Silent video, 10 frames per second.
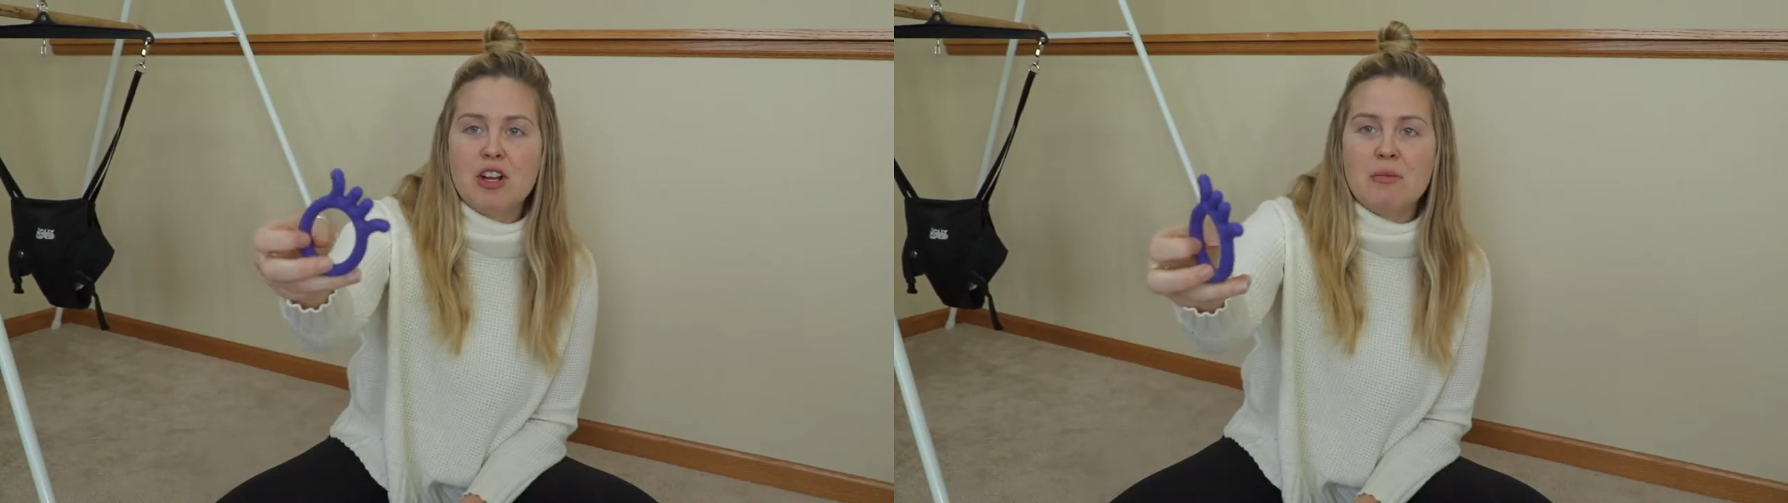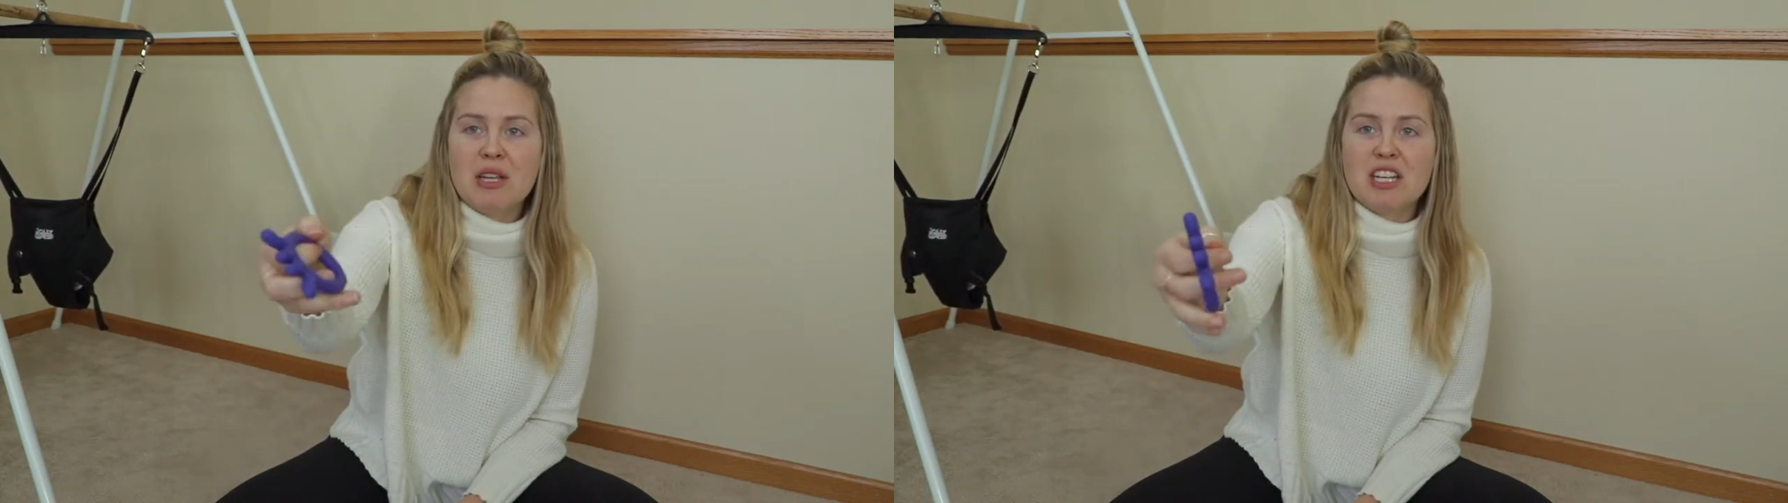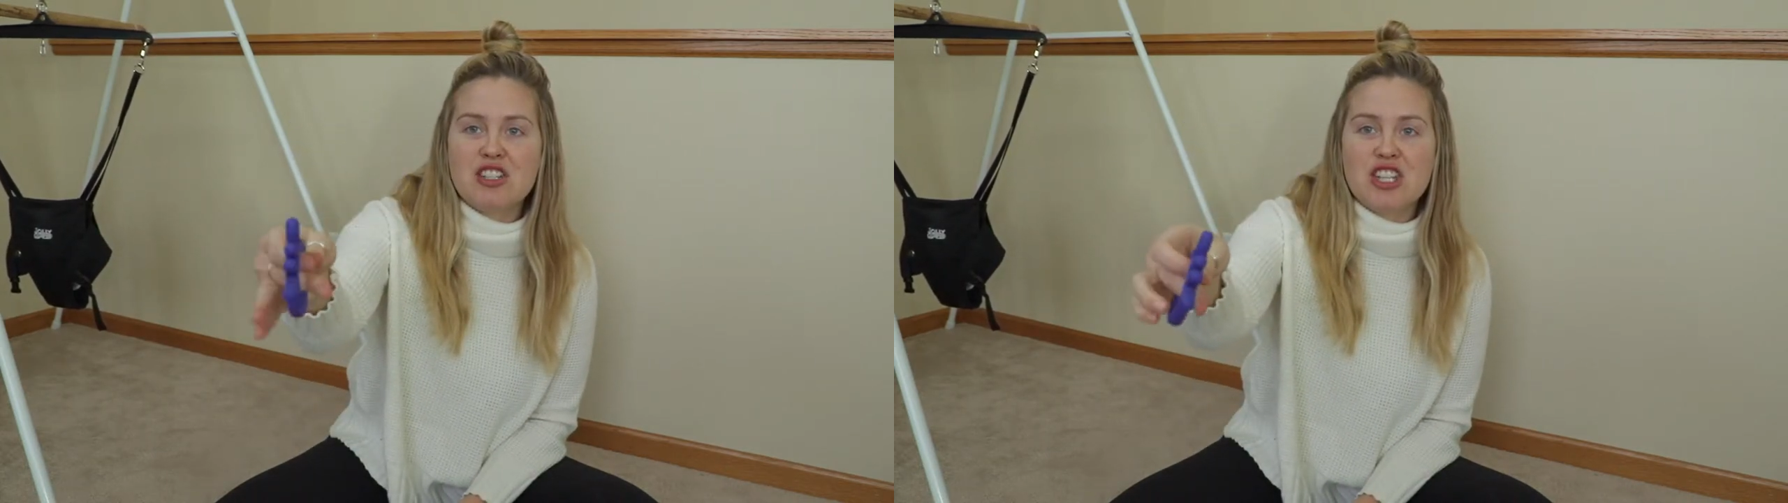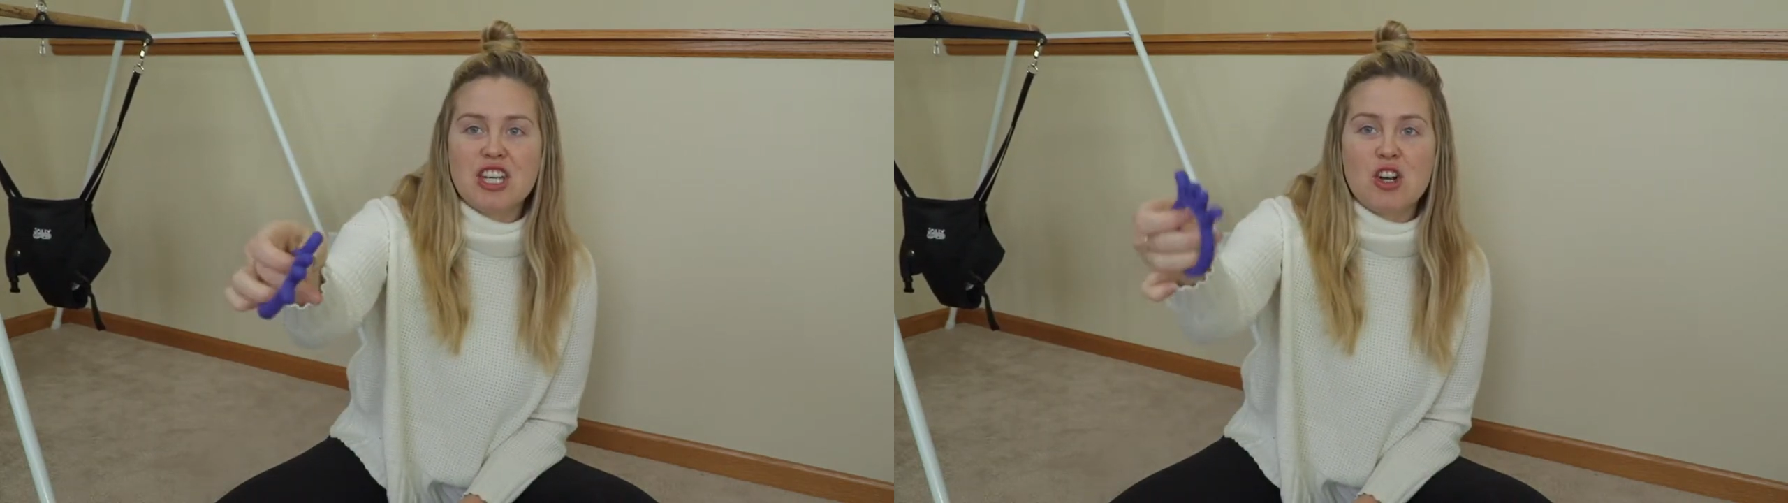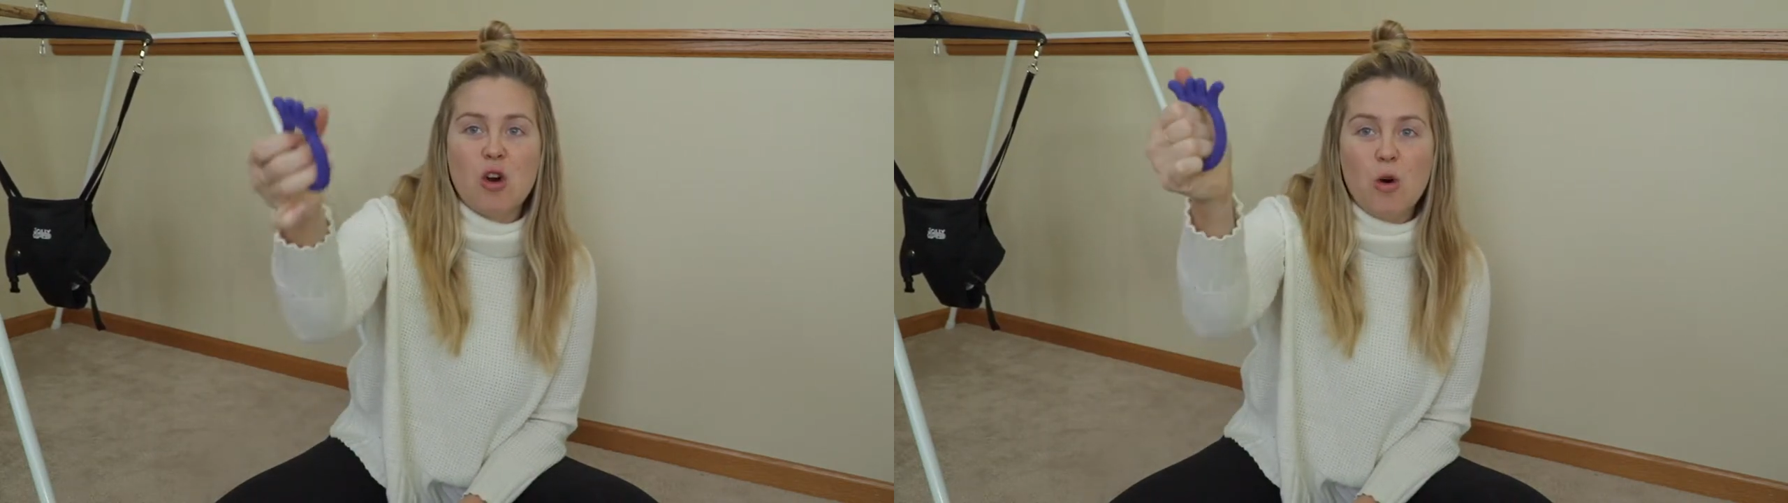her because she
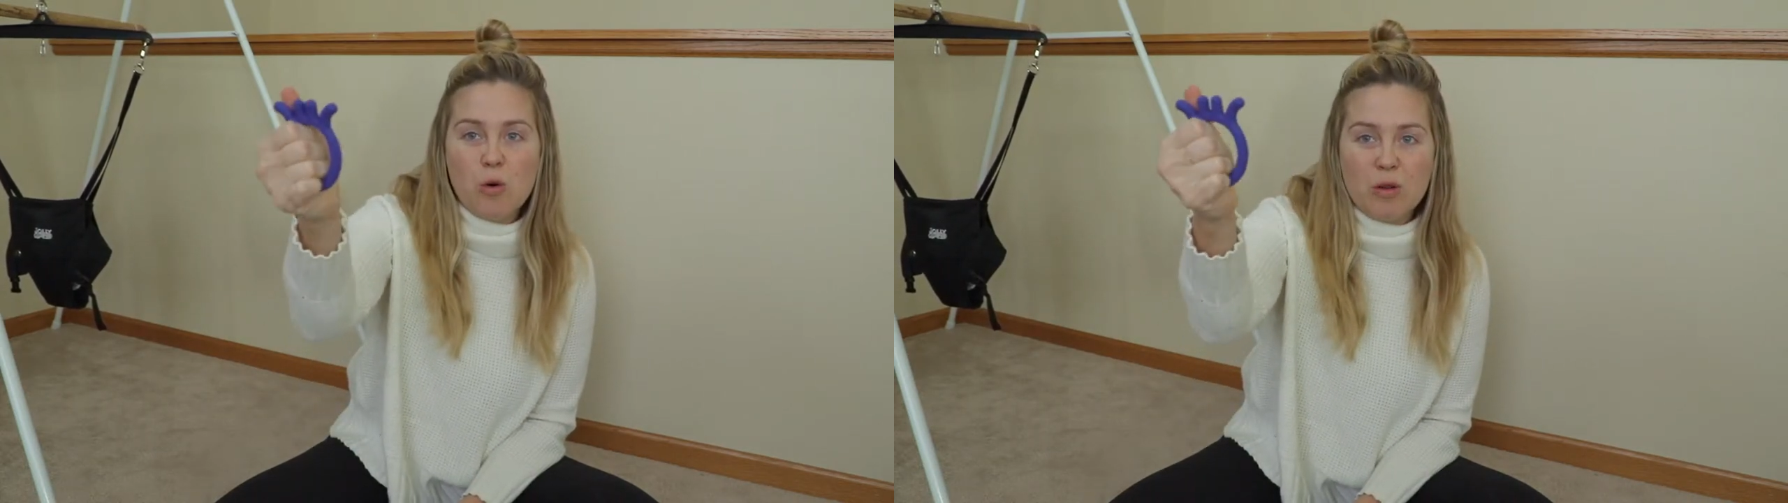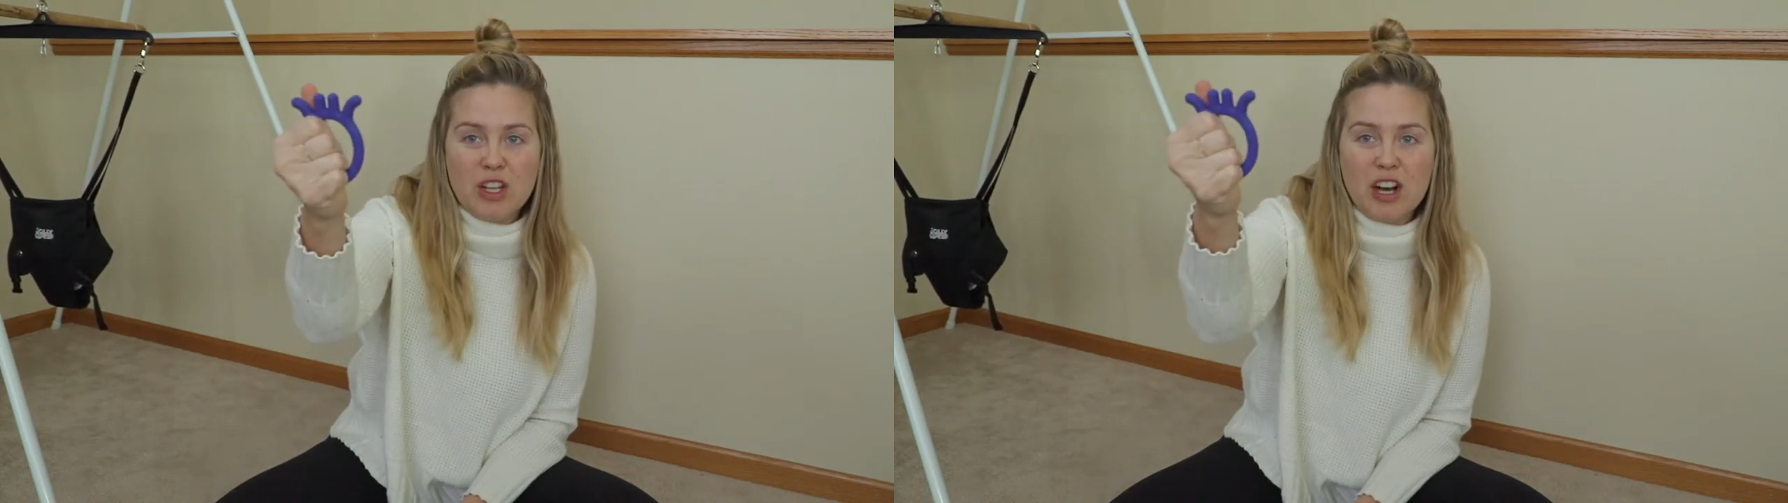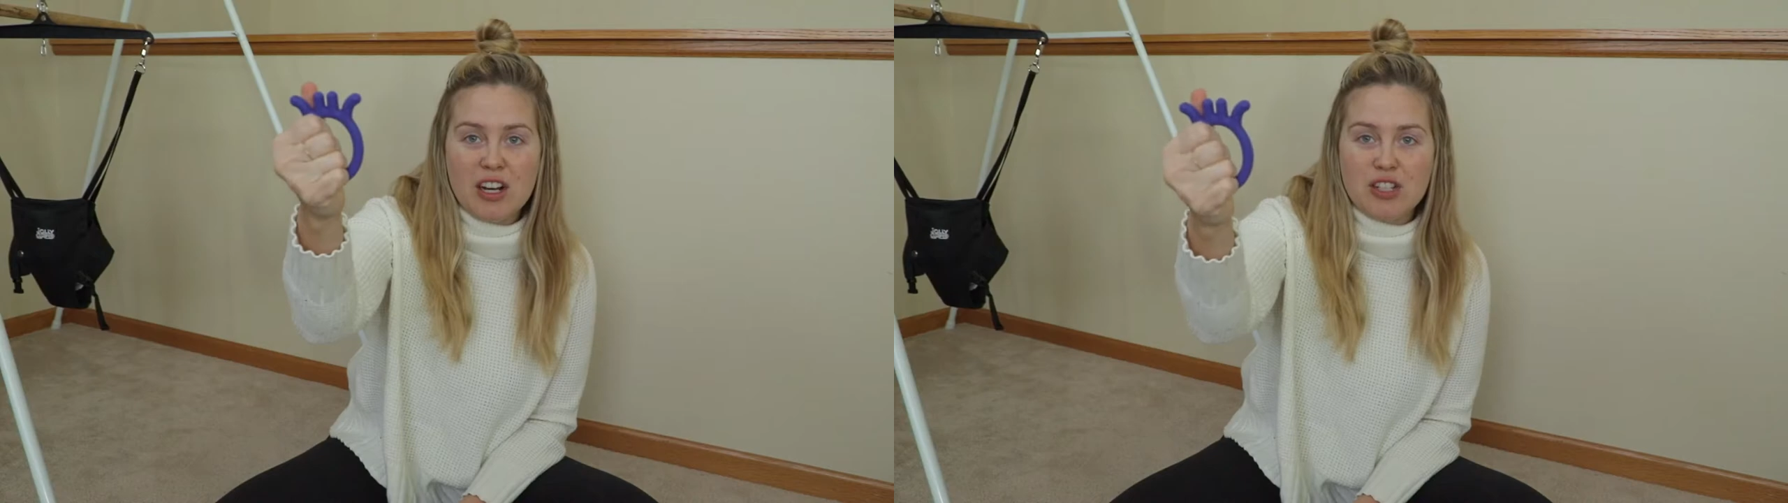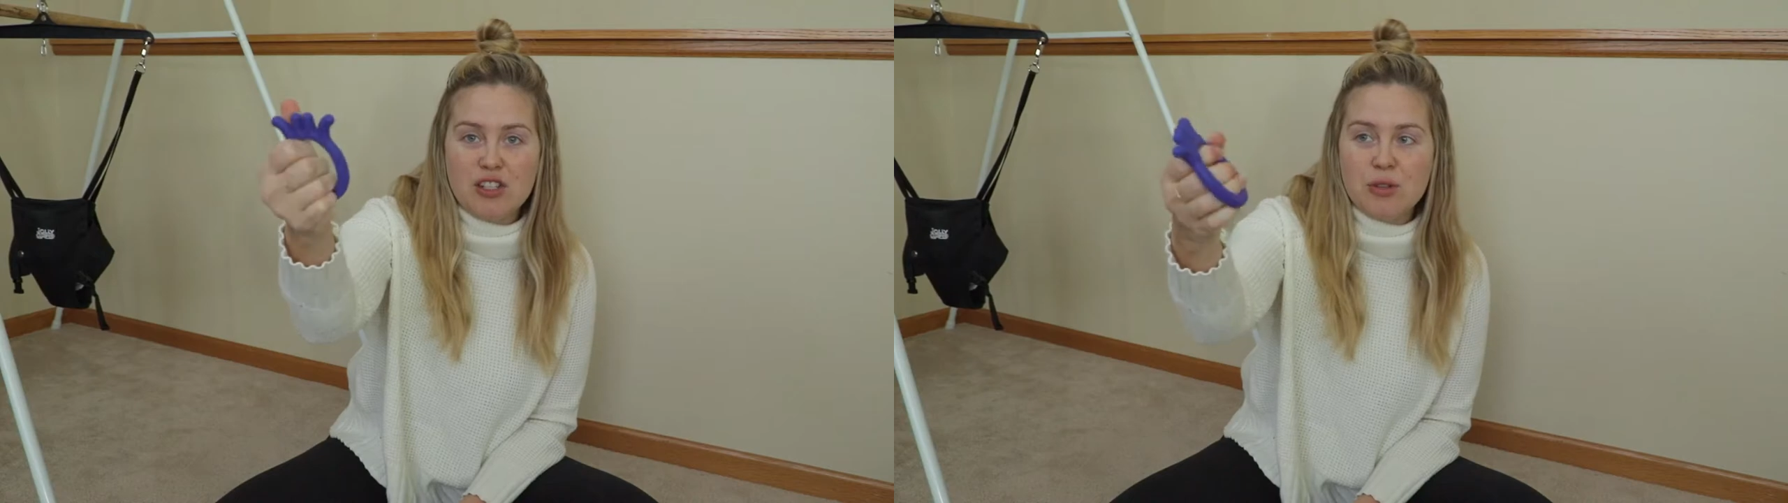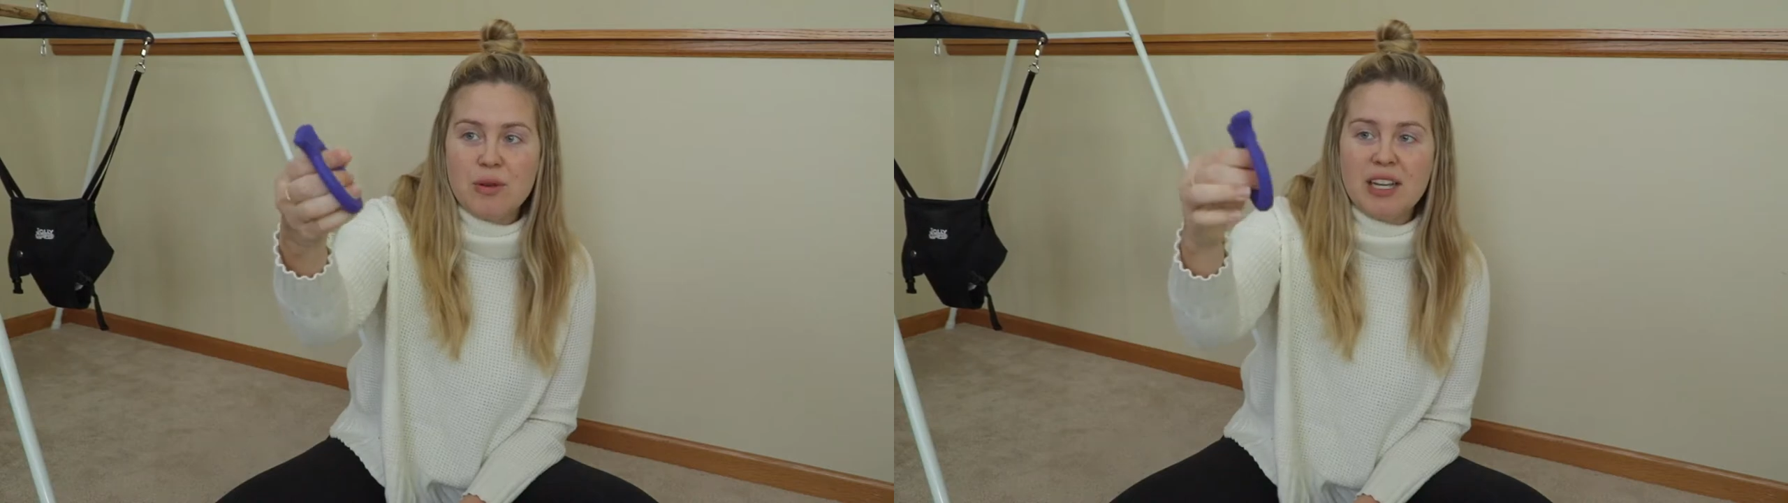can hold on
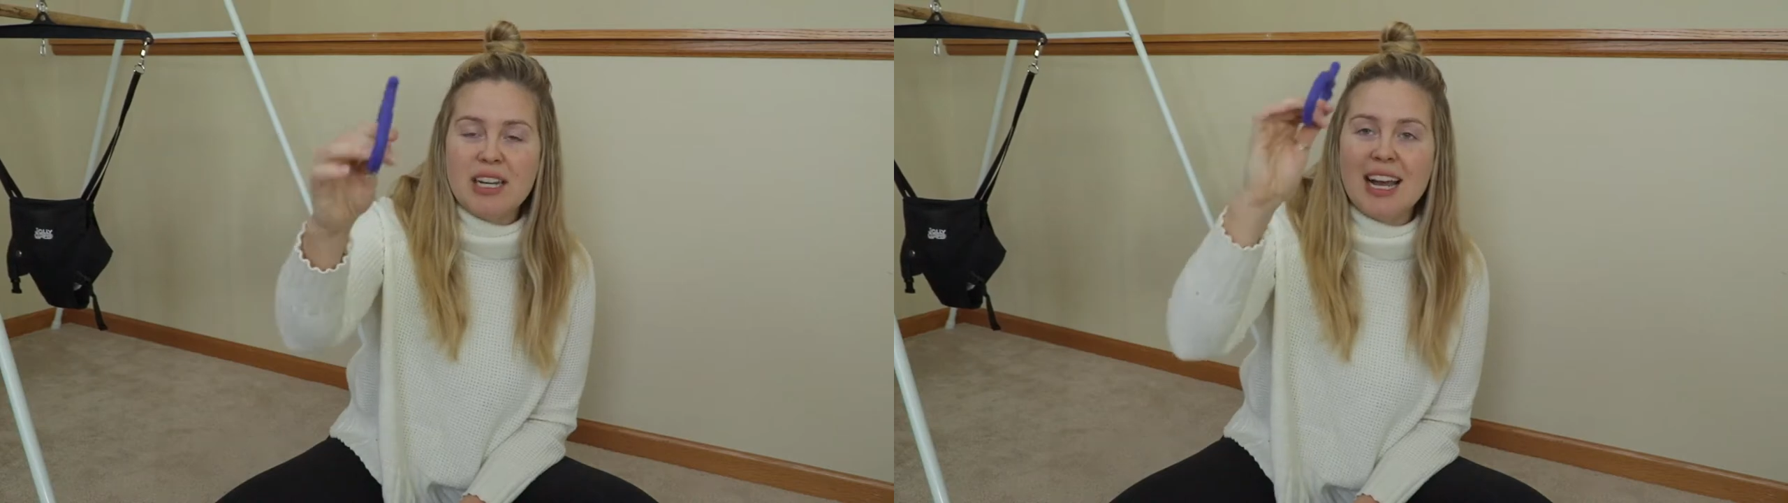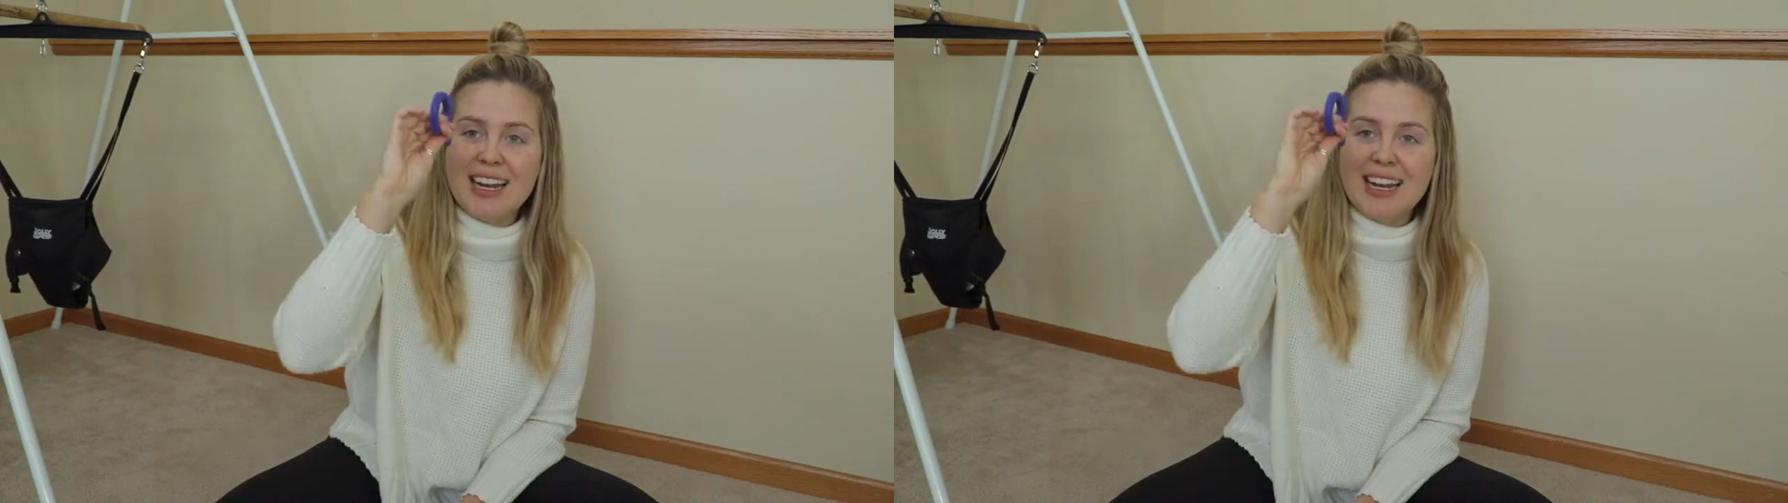to it